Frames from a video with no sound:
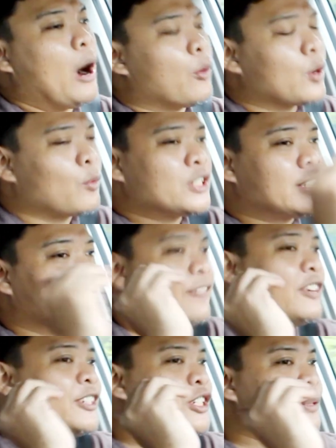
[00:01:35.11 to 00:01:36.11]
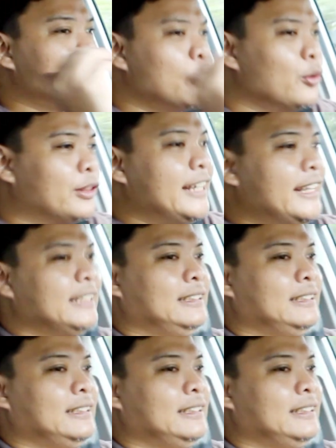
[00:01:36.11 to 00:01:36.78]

was delivered smoothly